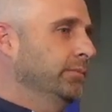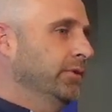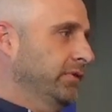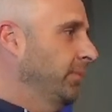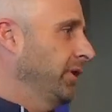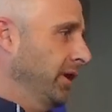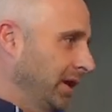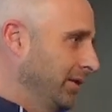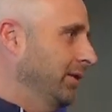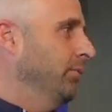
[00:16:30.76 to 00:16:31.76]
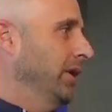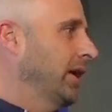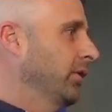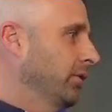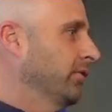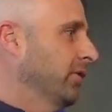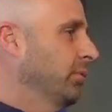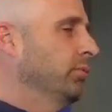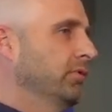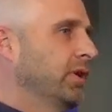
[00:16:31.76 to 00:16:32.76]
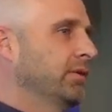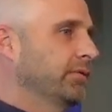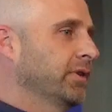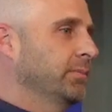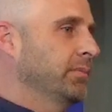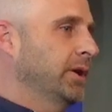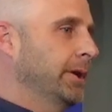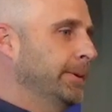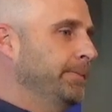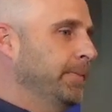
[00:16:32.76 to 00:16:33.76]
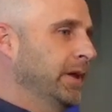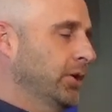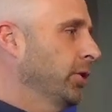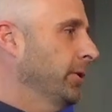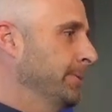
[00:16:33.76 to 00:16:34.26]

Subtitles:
something again that we got to learn from and move on from in a hurry.